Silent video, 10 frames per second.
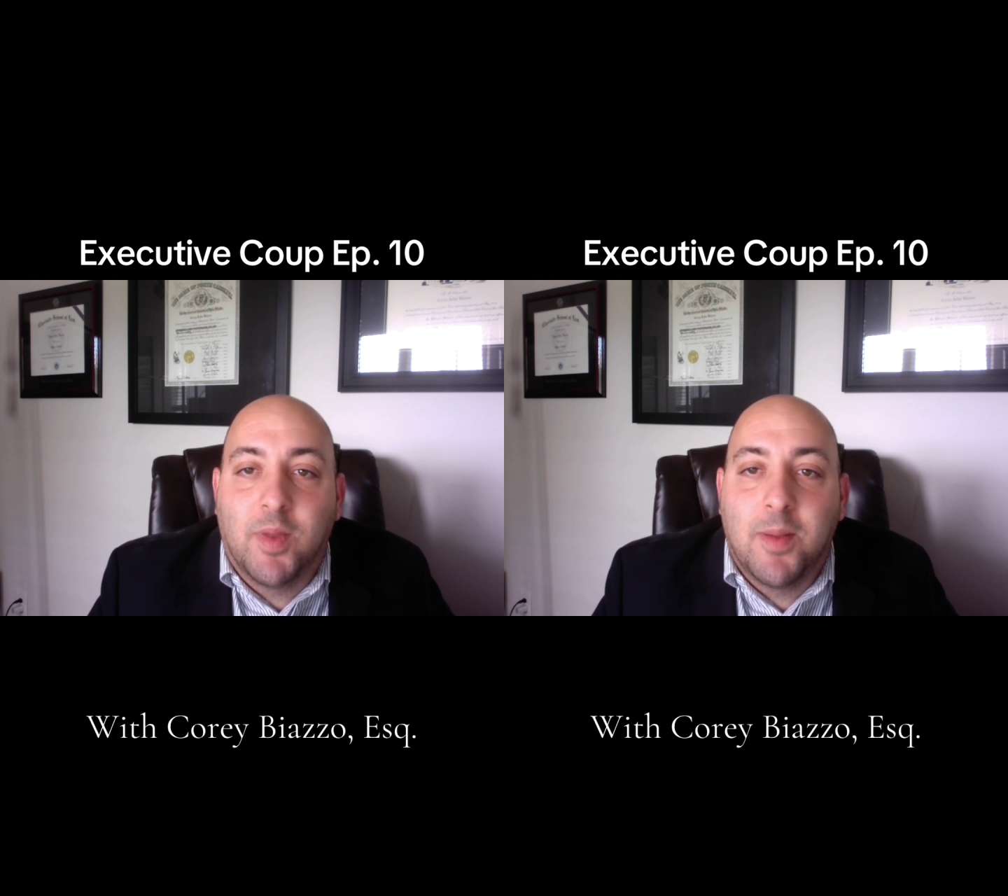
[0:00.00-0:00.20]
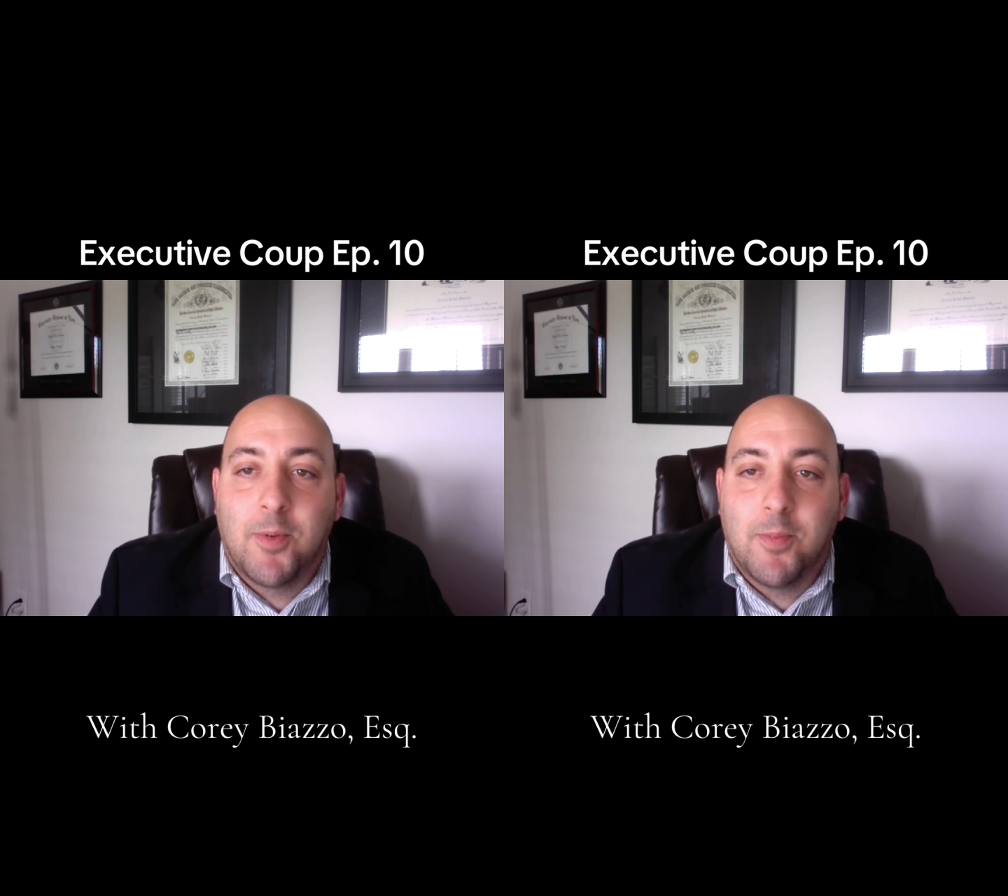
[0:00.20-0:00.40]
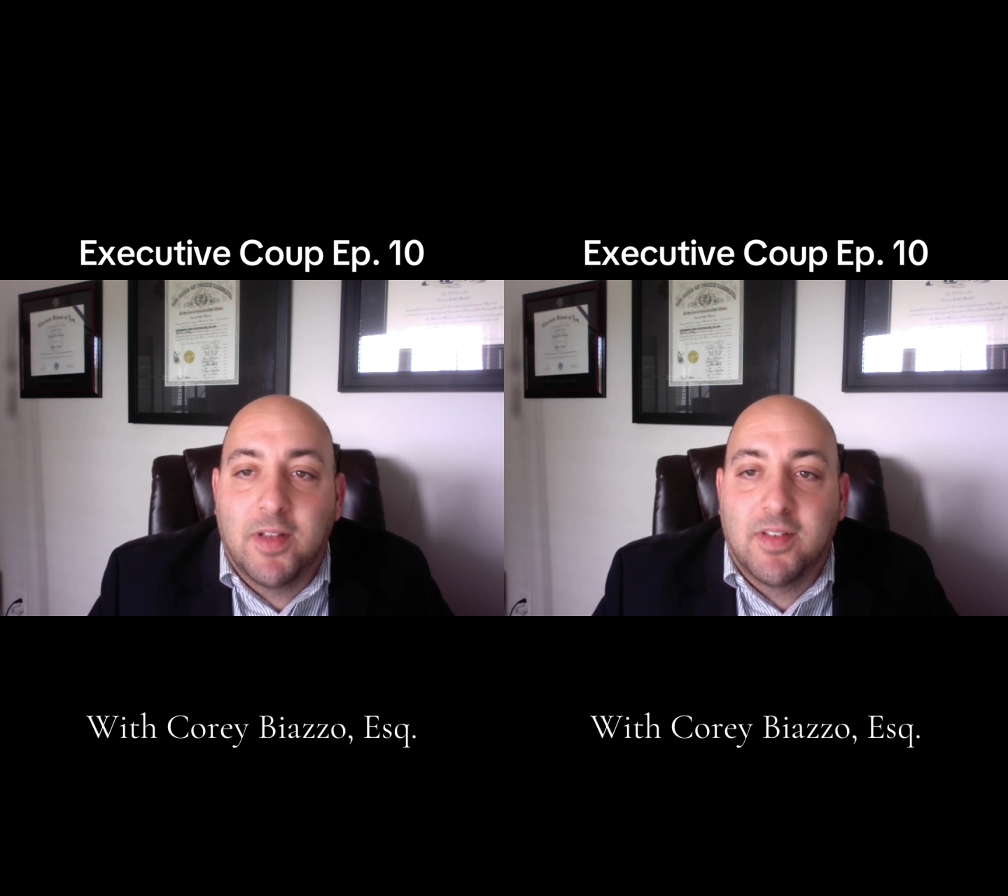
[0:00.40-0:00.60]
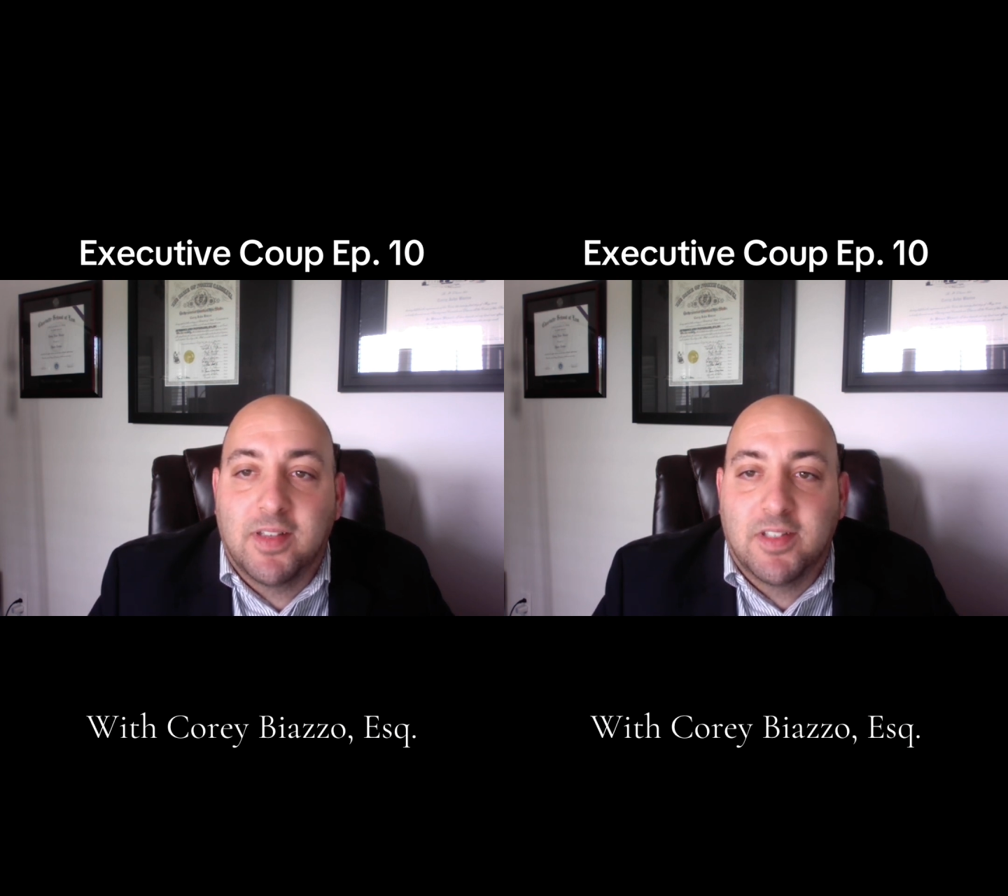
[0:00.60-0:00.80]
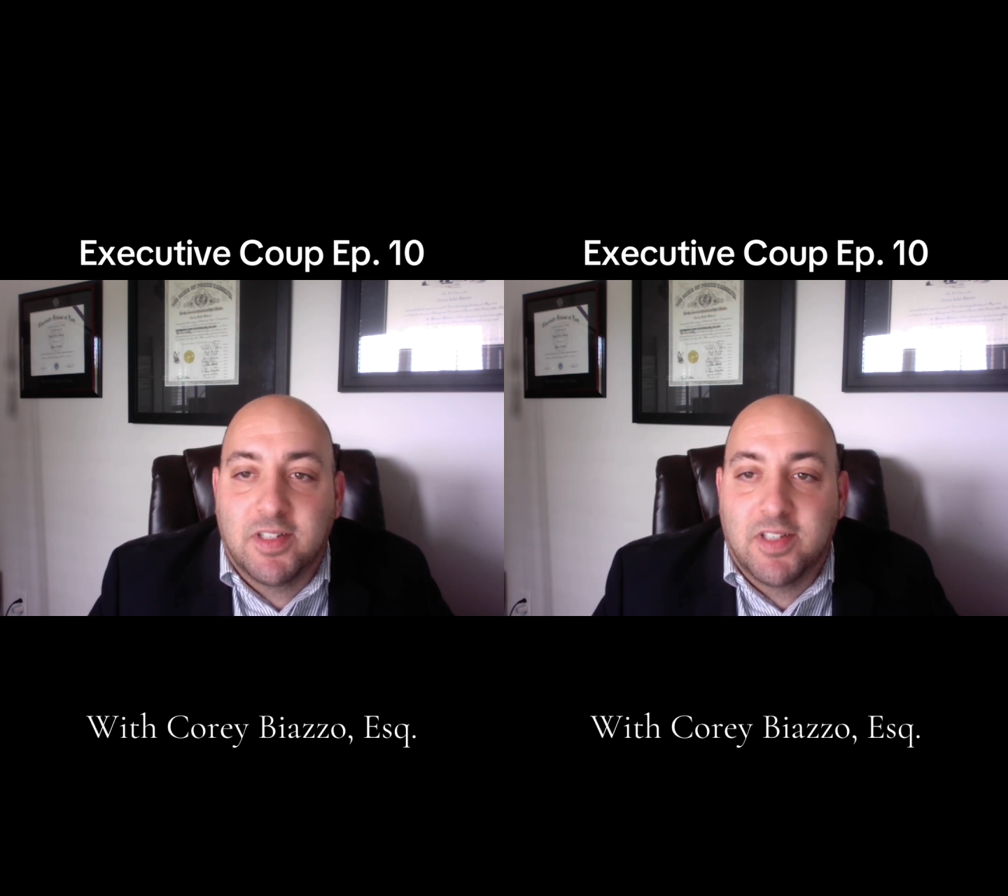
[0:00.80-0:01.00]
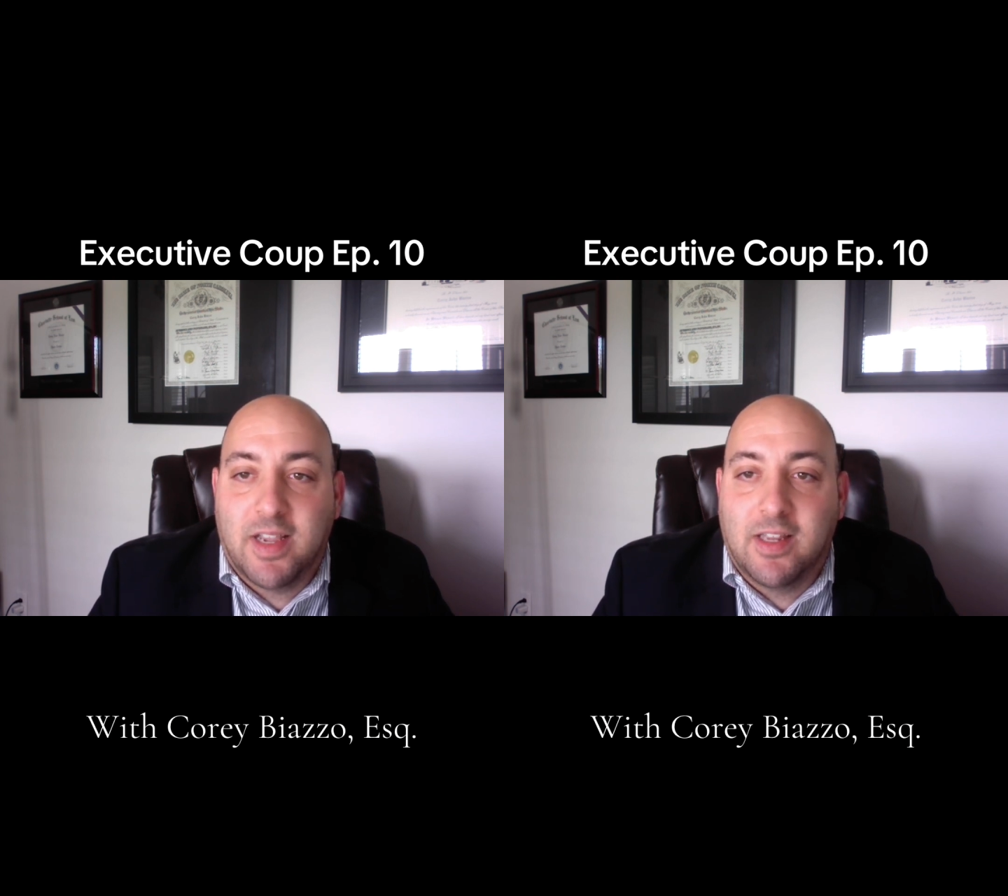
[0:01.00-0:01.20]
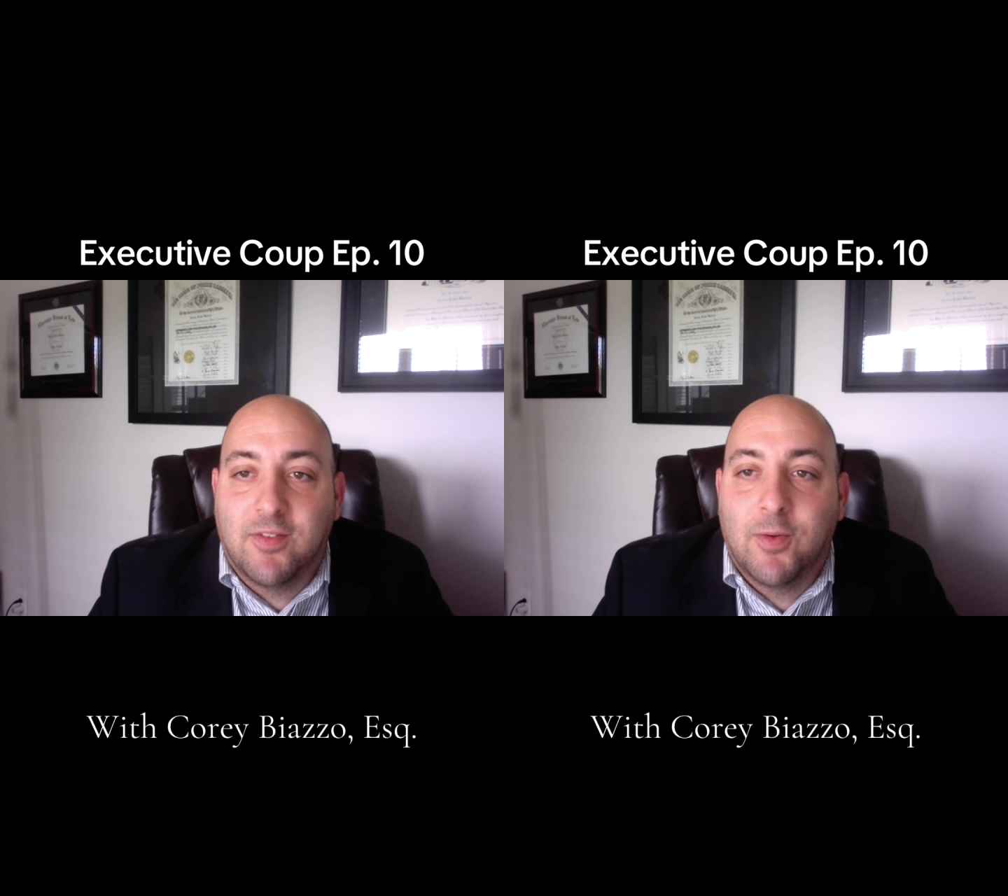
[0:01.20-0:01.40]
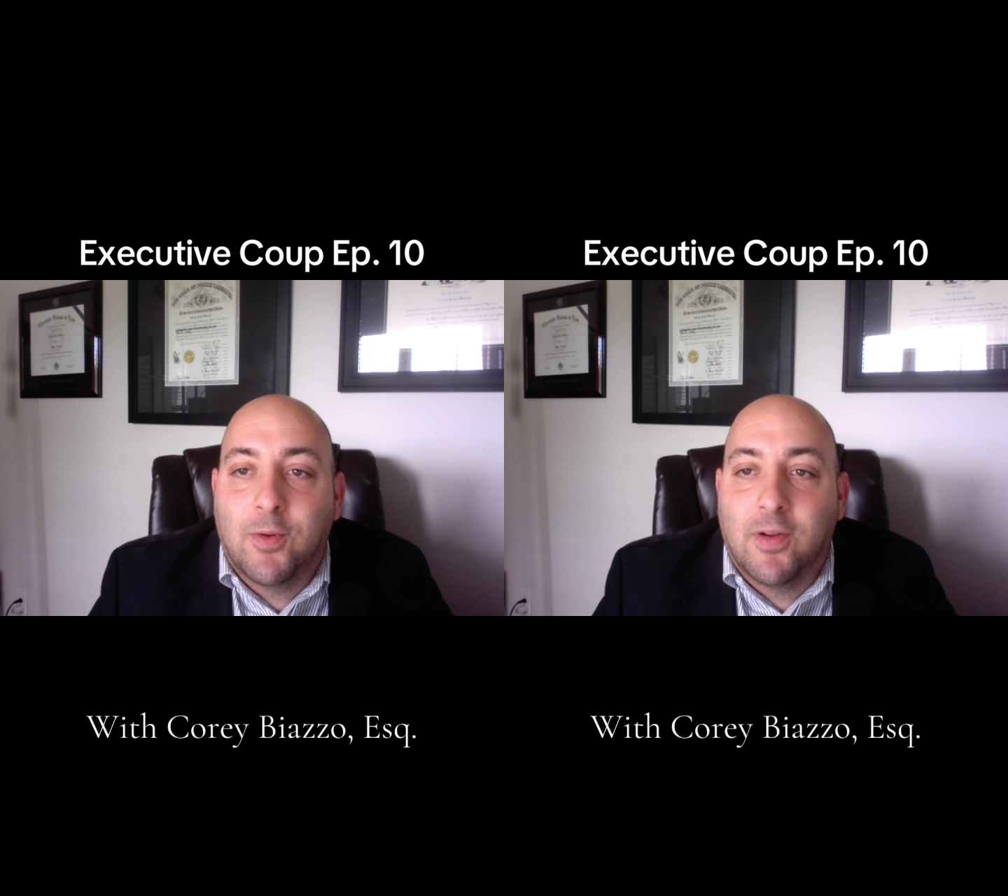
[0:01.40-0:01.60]
implementing his executive
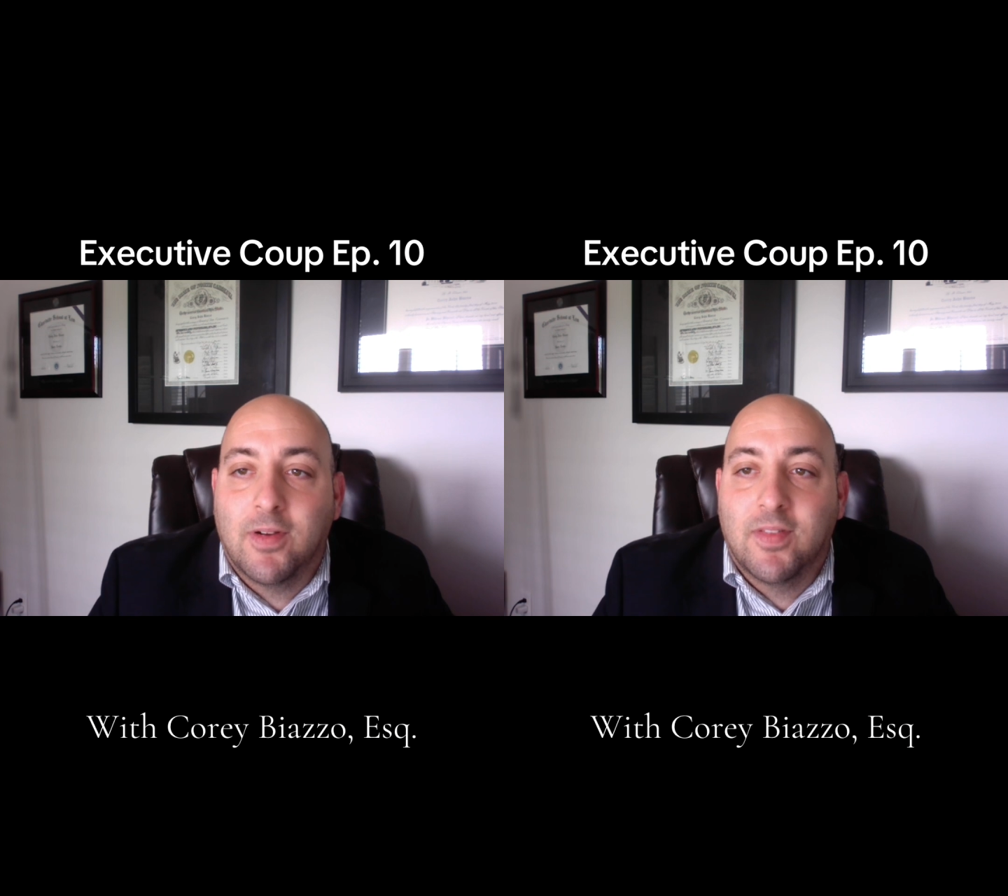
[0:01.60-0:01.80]
order